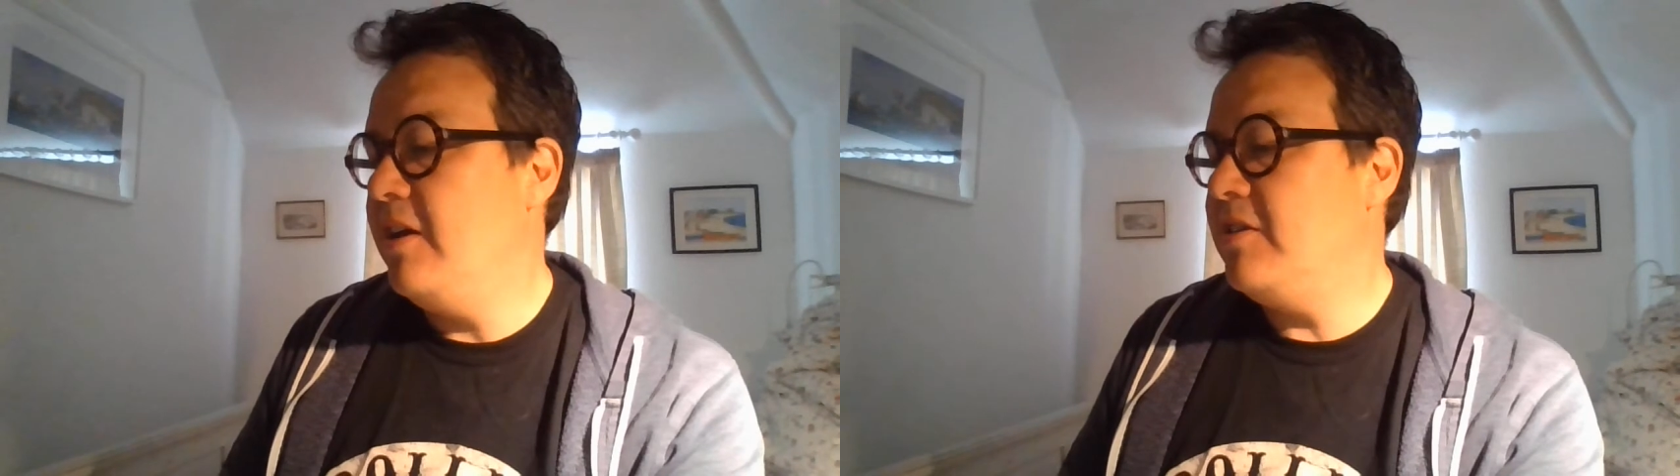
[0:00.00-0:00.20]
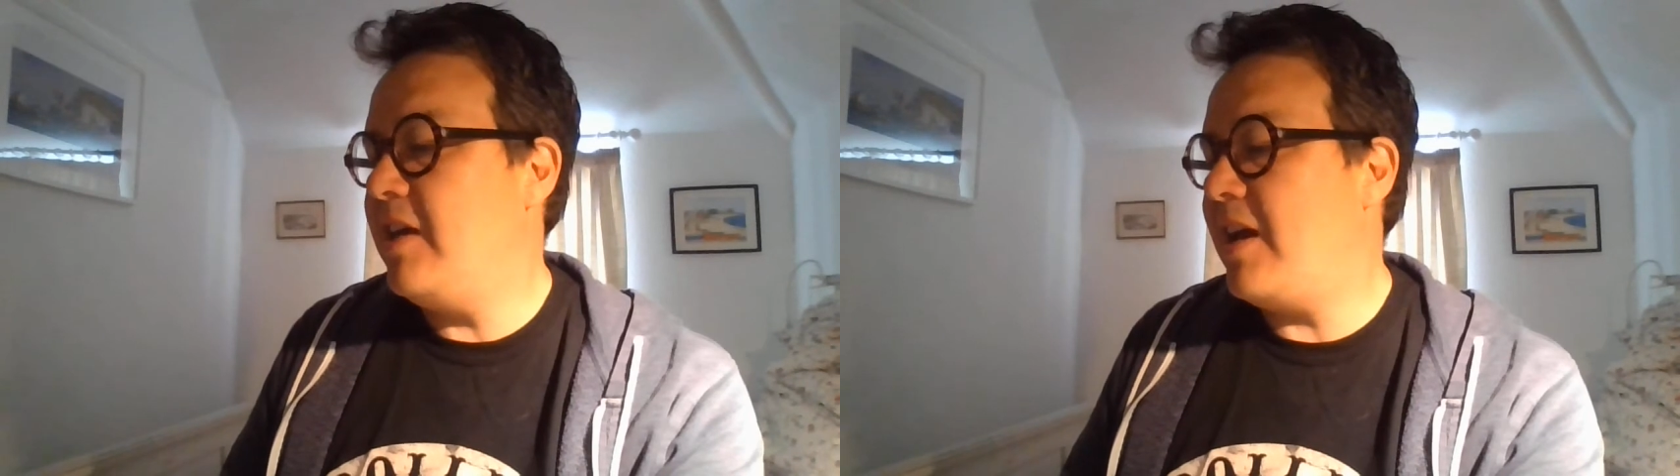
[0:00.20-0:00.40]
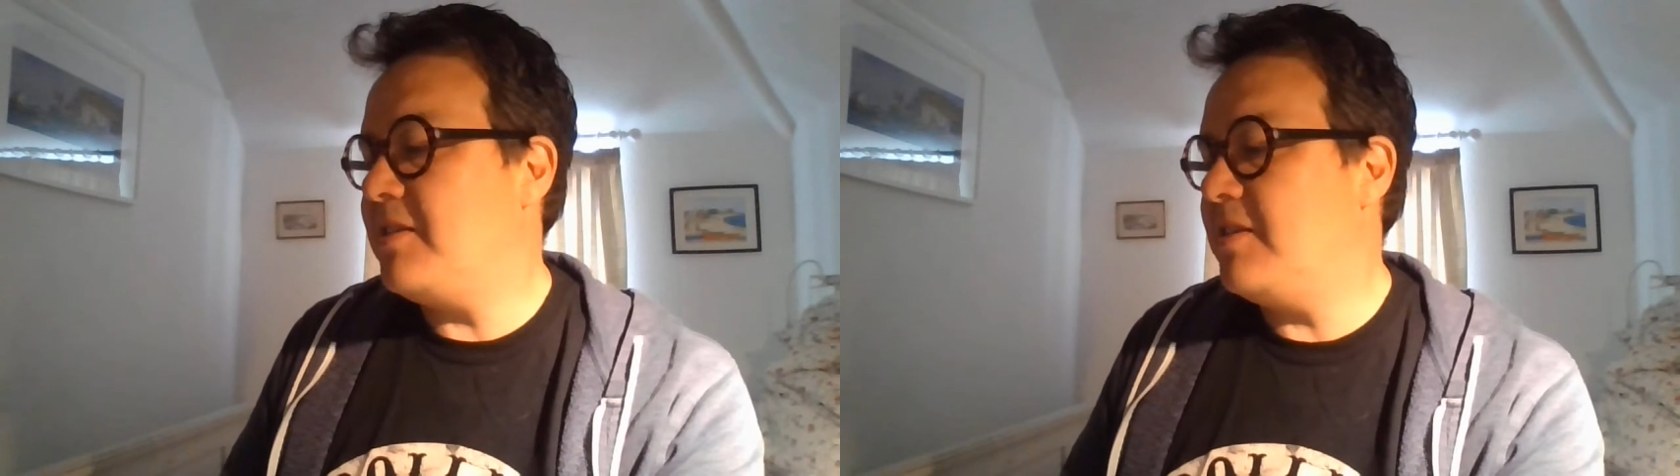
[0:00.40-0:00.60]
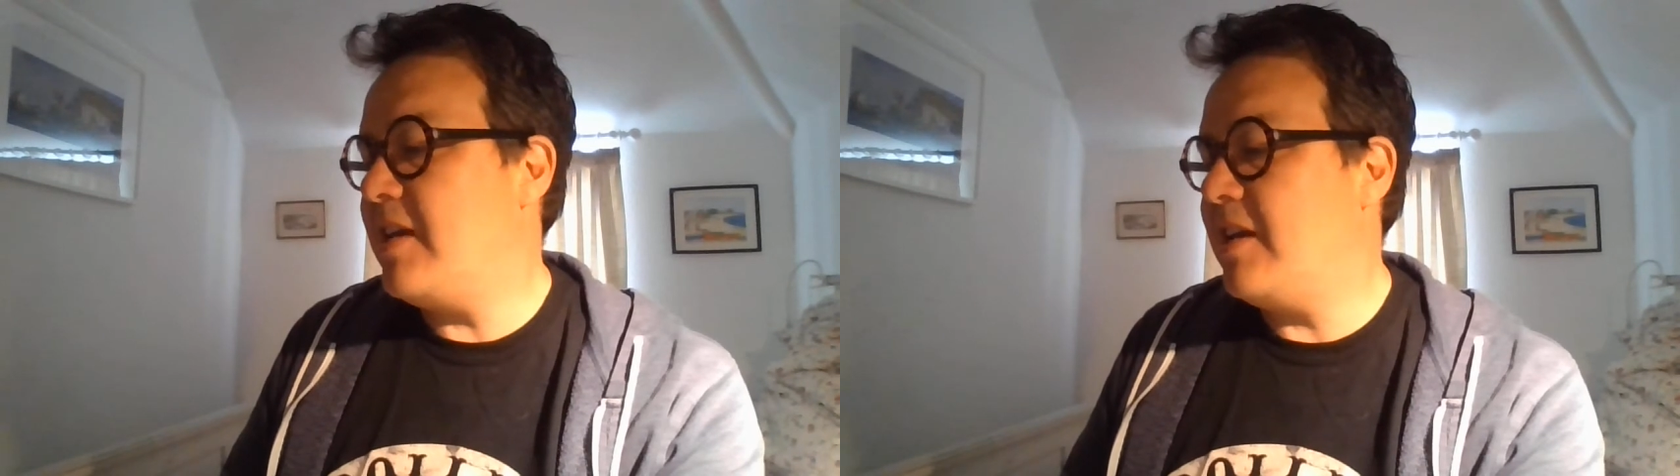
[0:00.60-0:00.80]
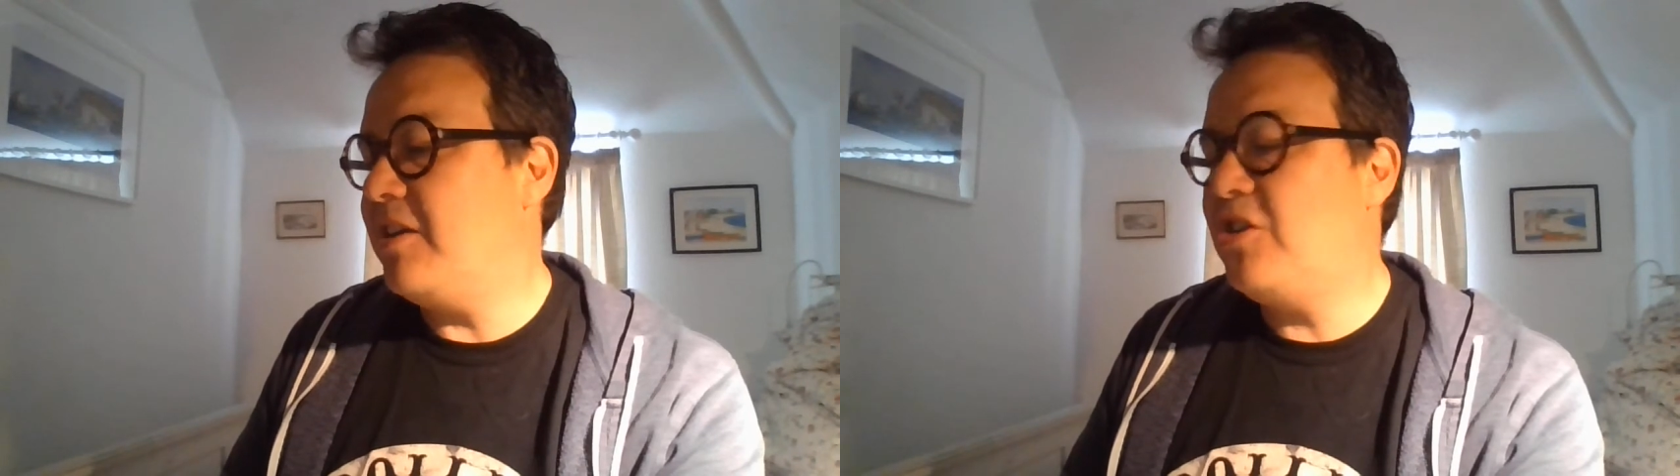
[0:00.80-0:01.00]
she had to
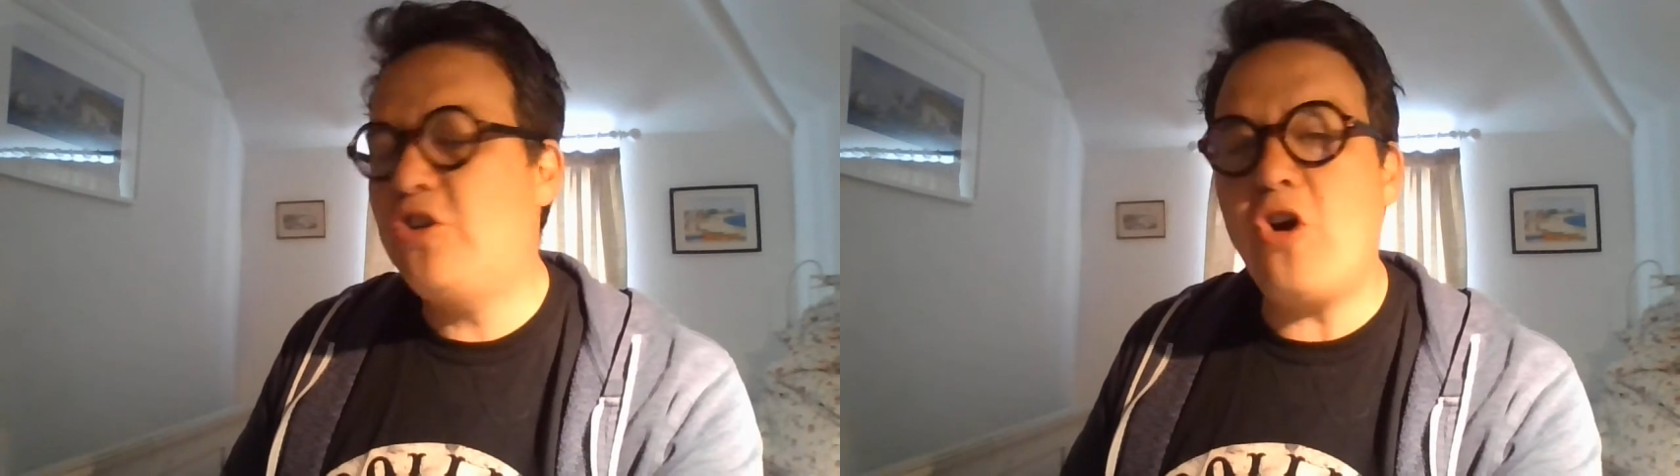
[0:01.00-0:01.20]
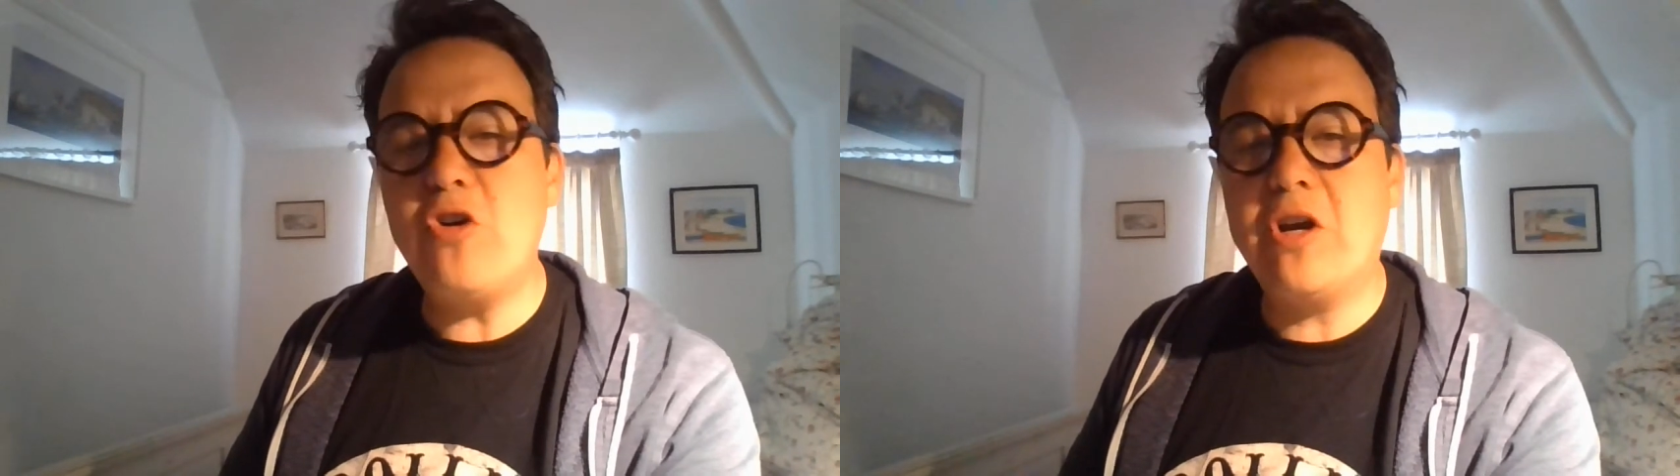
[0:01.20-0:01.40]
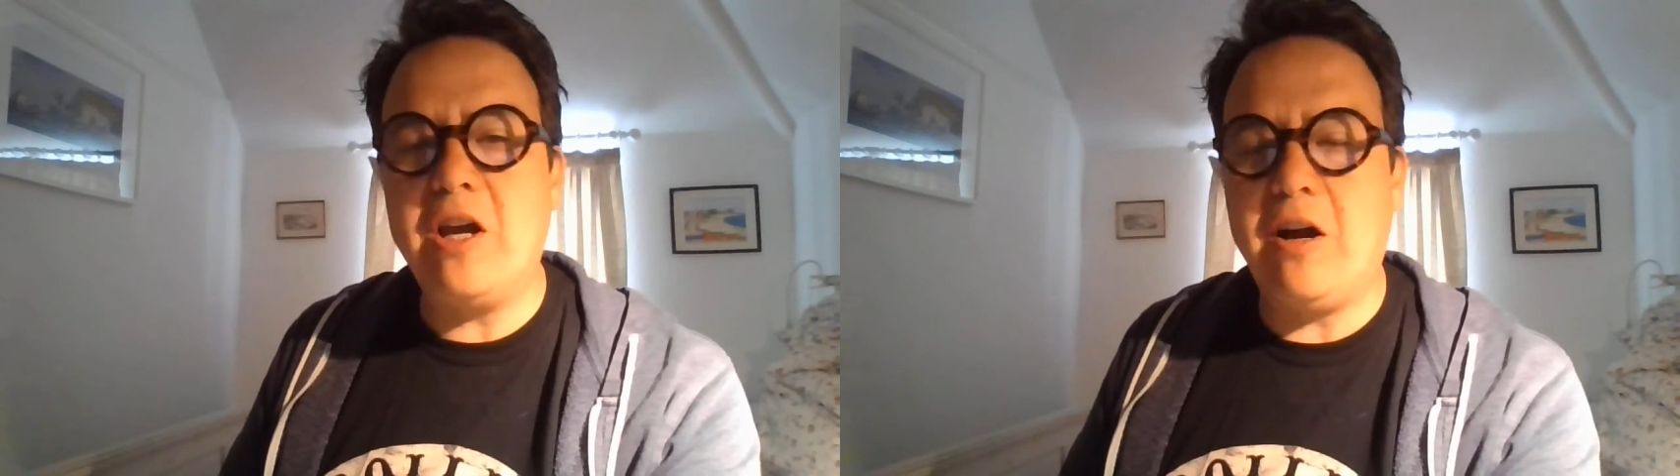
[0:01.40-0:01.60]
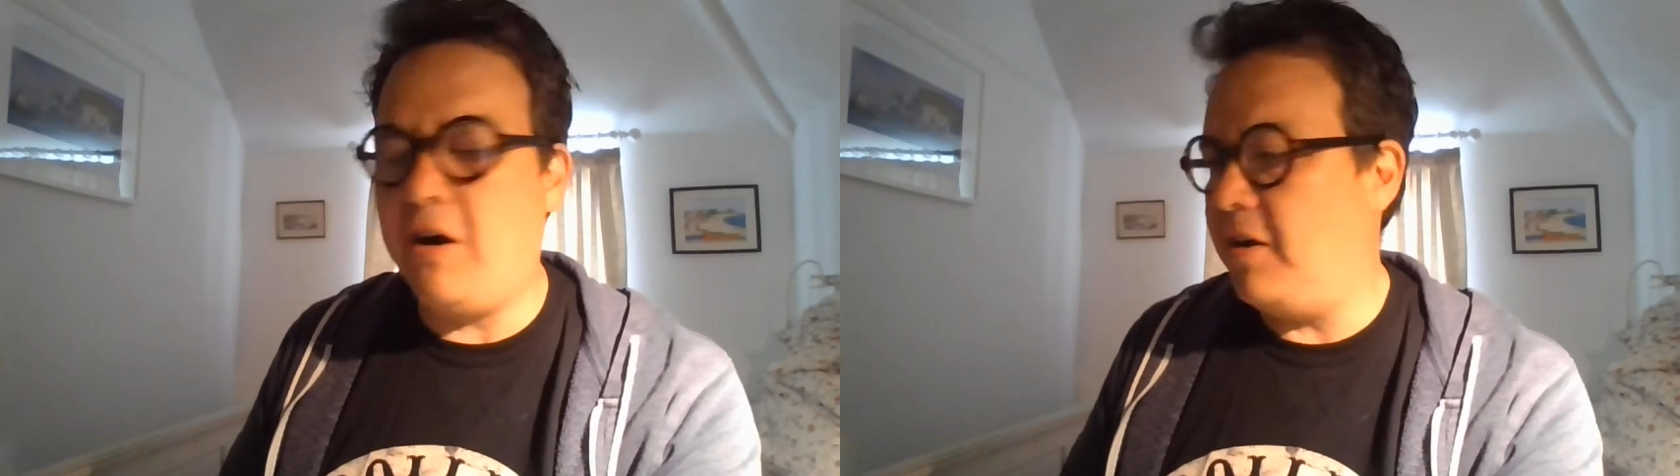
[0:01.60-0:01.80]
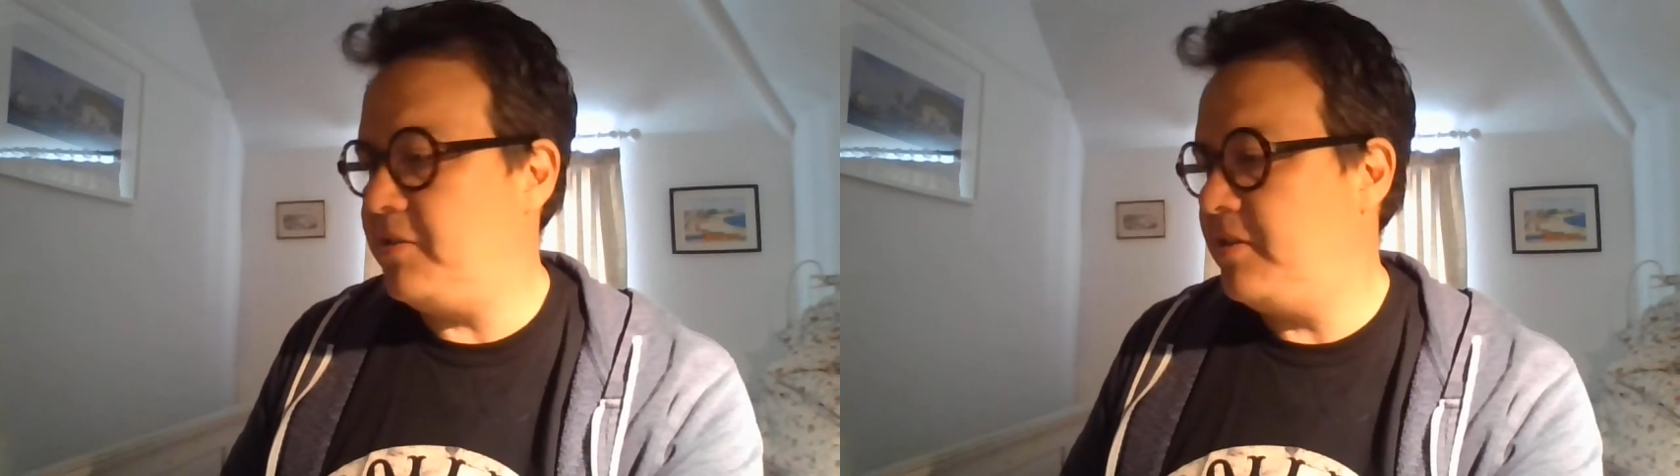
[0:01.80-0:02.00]
take a dog
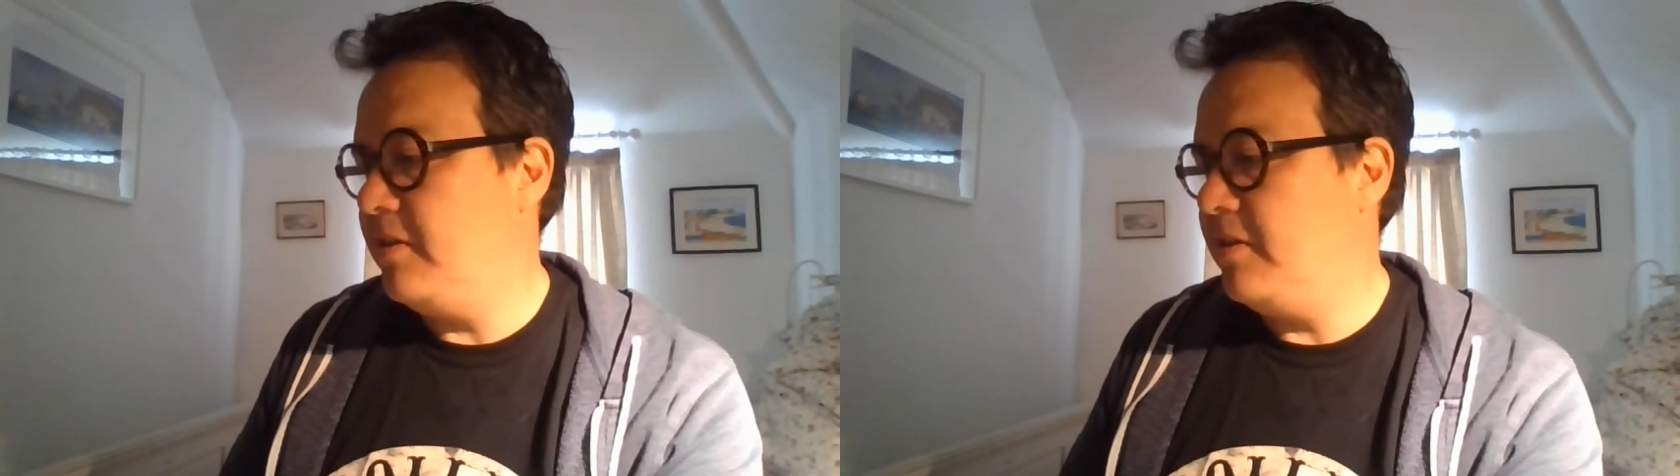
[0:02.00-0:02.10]
cart